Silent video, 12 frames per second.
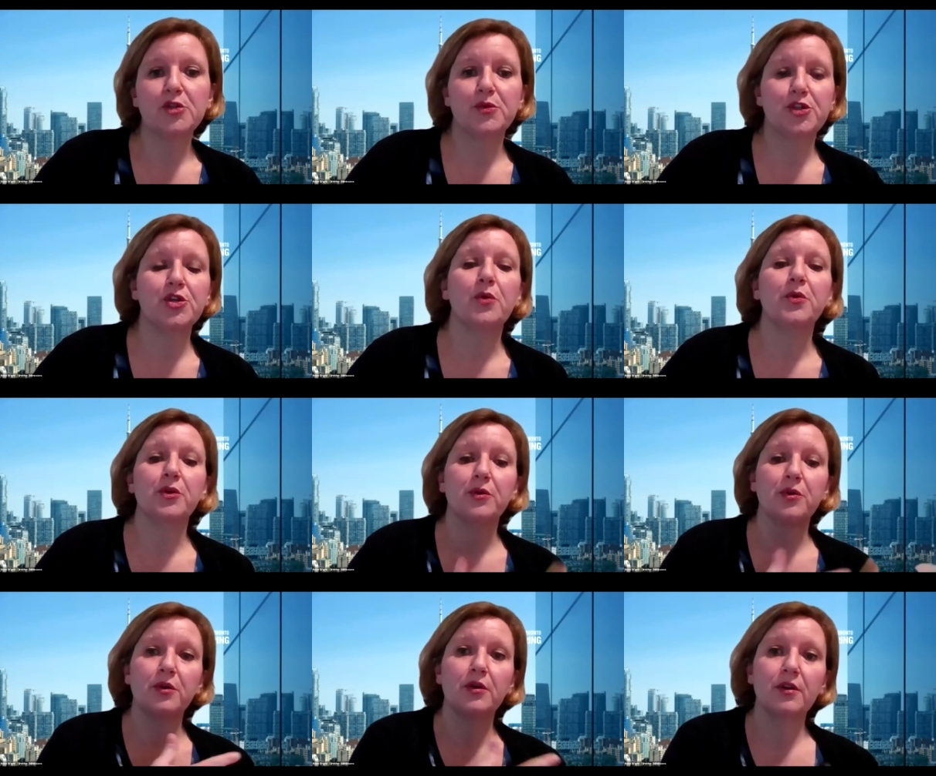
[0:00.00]
would show
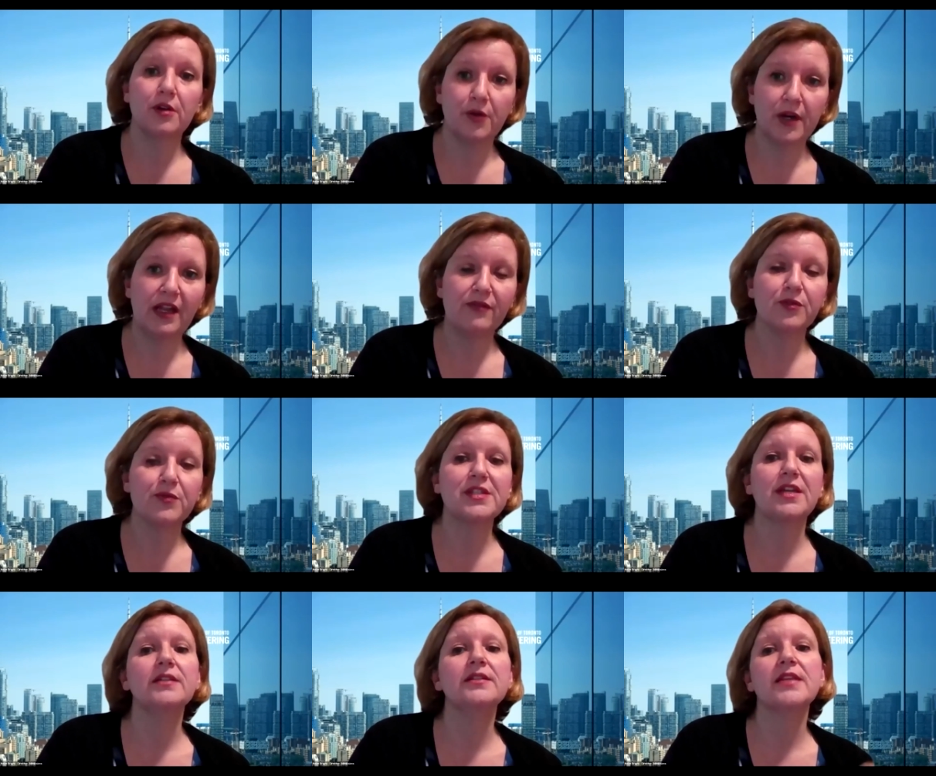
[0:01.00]
your grade 11
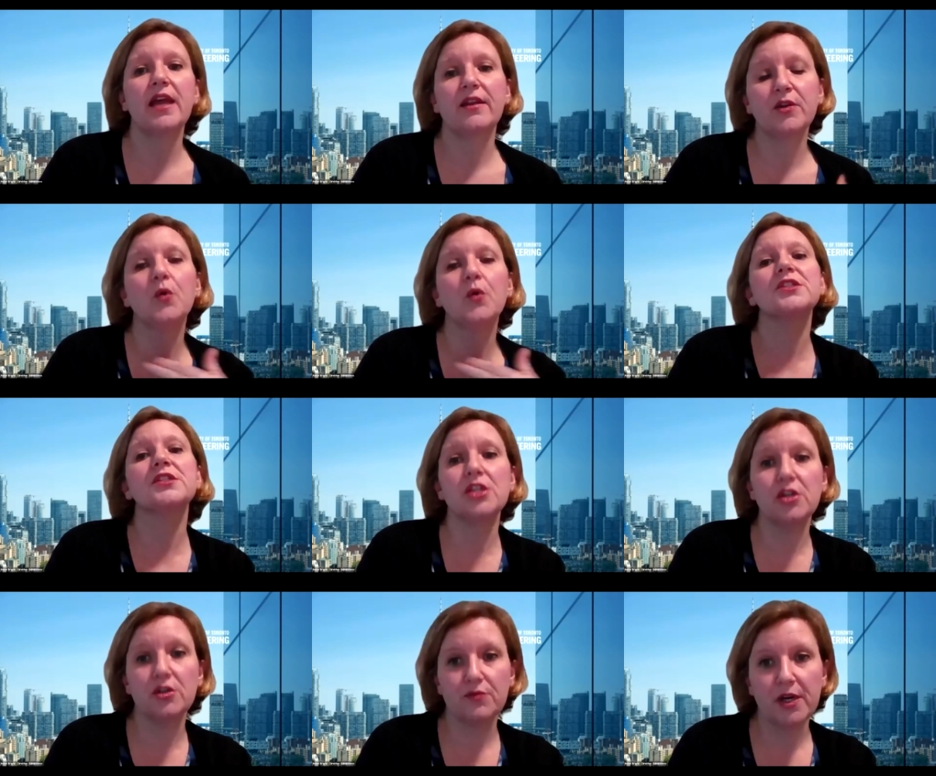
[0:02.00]
results and the courses
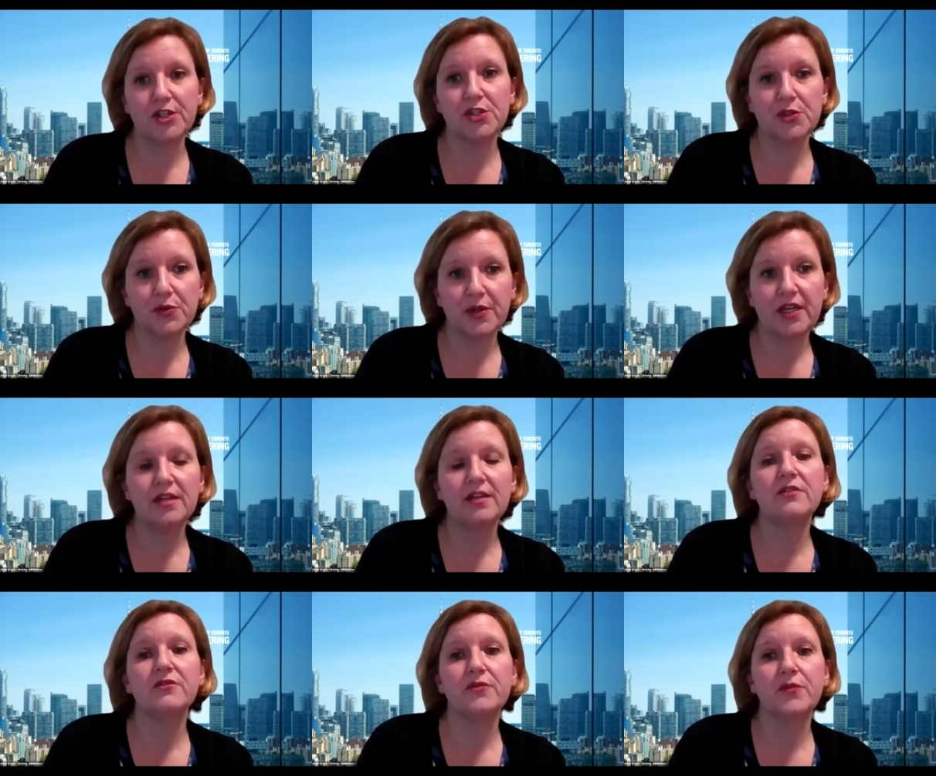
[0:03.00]
that you're registered
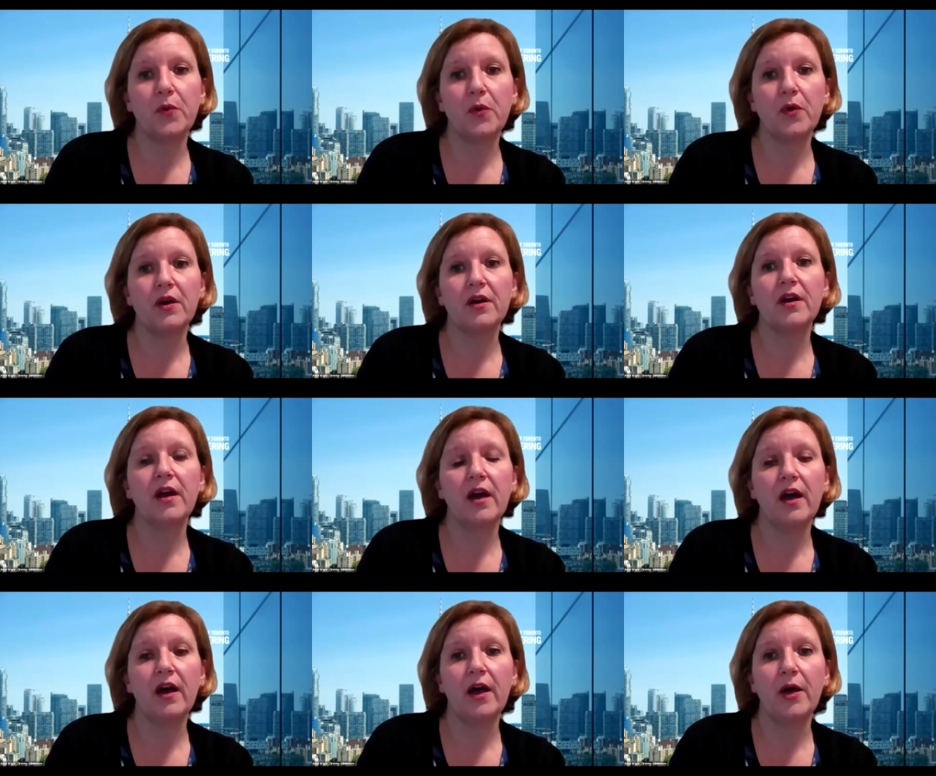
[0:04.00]
in for
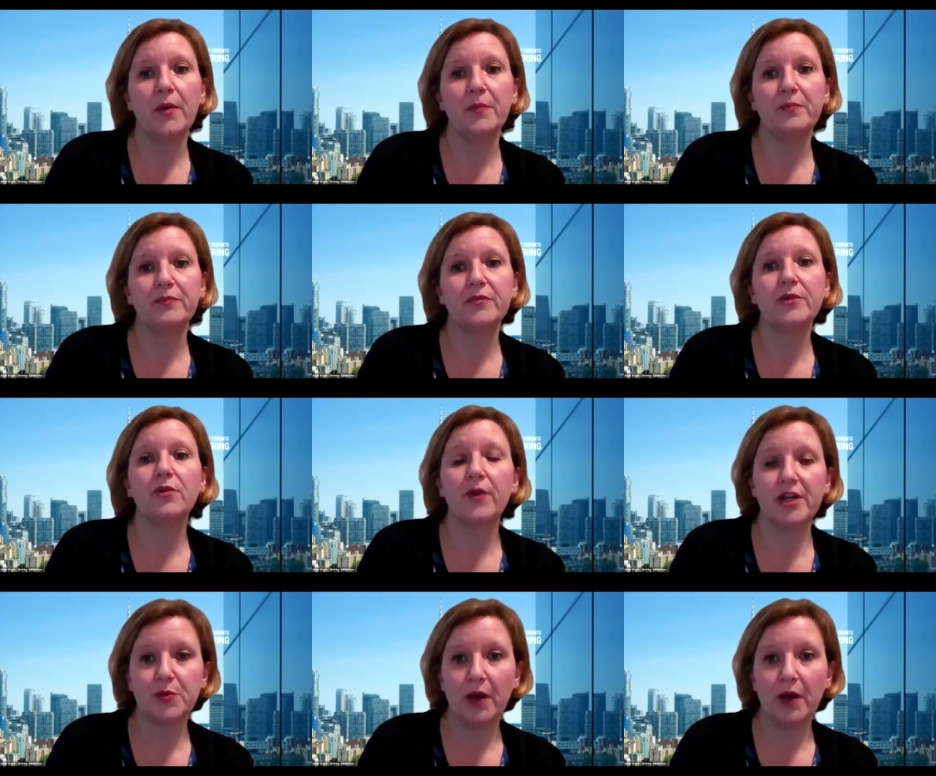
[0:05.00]

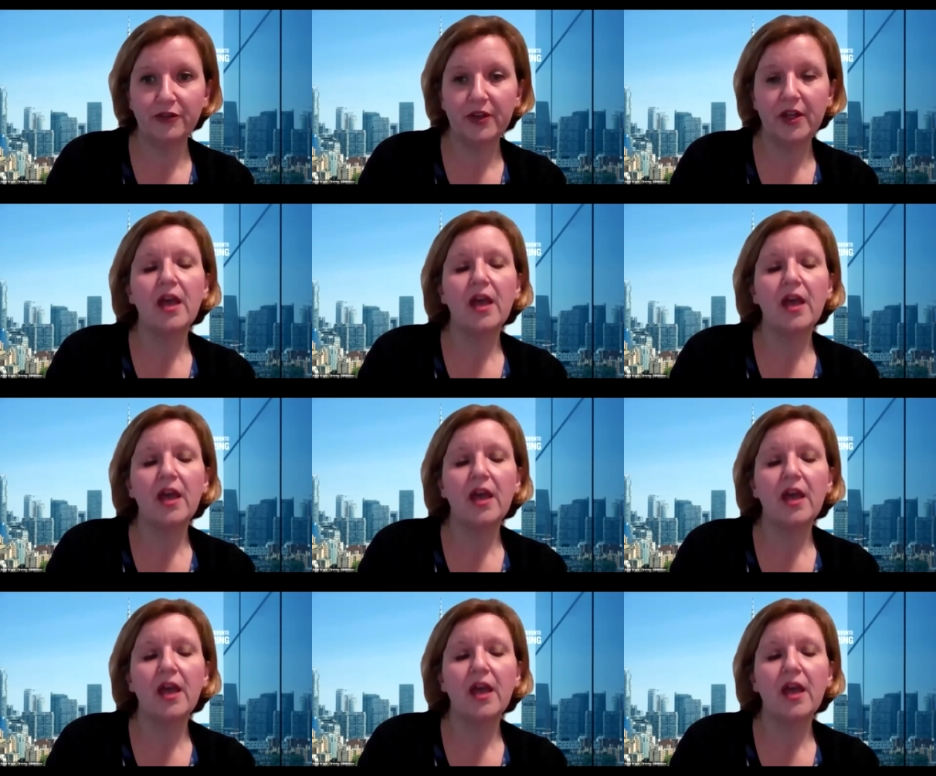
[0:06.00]
grade 12.